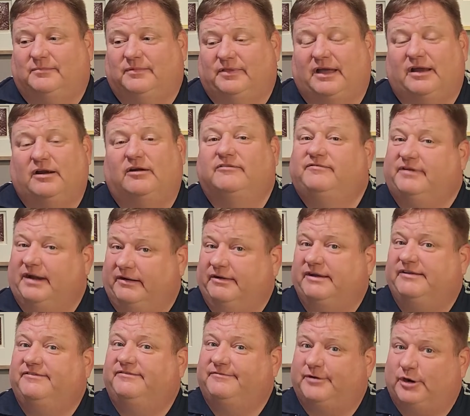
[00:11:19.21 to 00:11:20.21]
They are
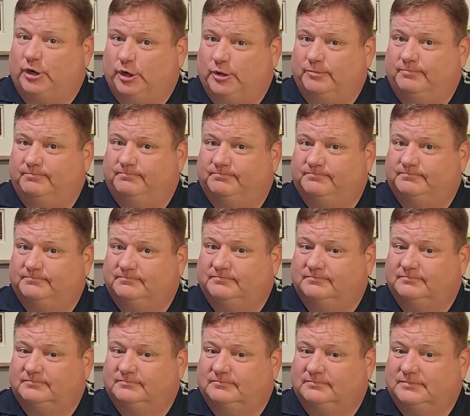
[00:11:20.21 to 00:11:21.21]
very
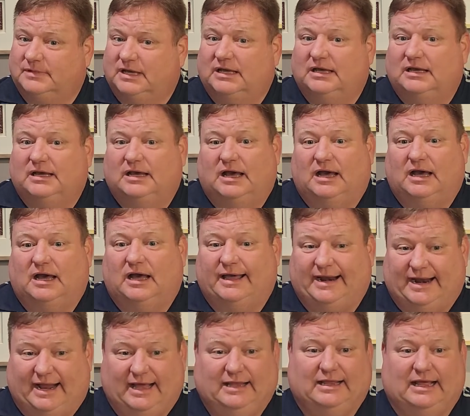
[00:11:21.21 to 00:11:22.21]
firm,
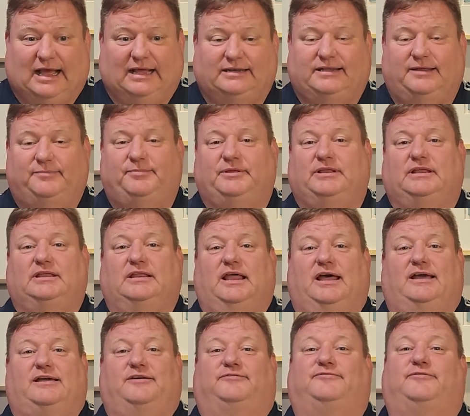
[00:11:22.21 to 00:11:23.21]
and I typically
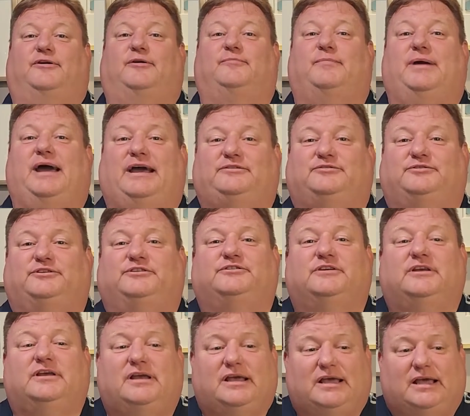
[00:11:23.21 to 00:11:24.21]
like a firm mattress,
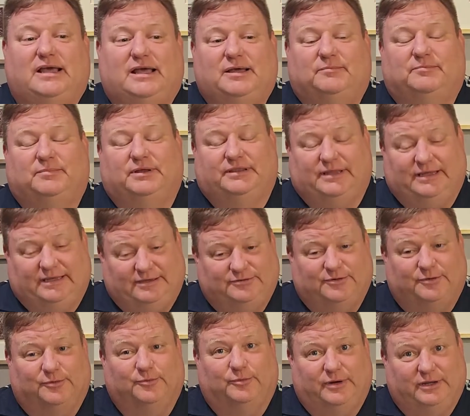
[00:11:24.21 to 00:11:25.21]
but these
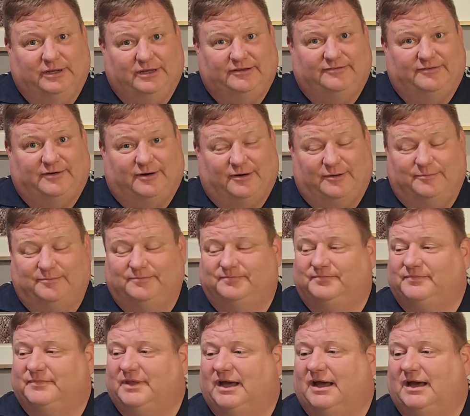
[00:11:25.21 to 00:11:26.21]
are really firm.
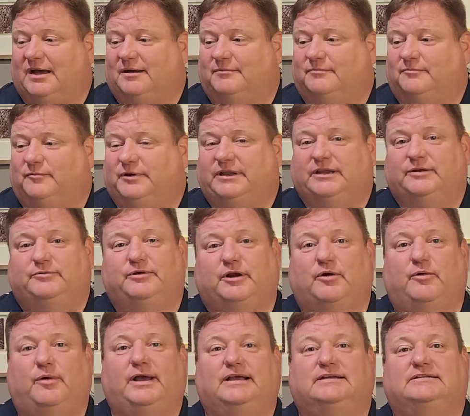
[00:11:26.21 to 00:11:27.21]
We did
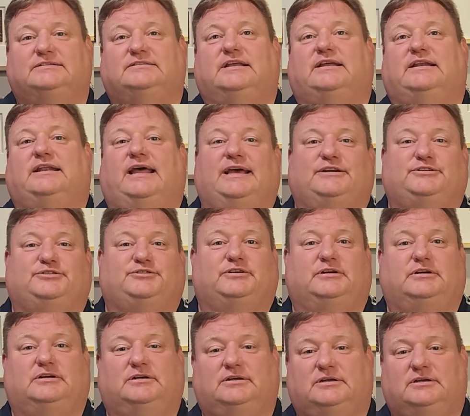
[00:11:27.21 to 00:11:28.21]
request an
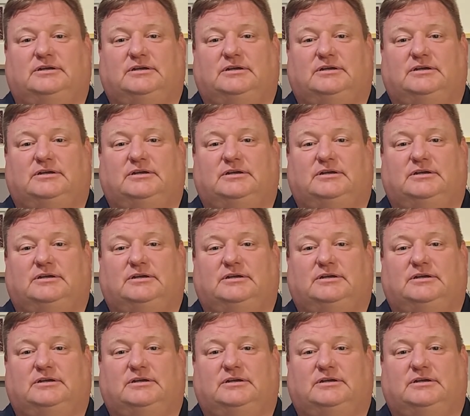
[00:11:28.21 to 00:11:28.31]
extra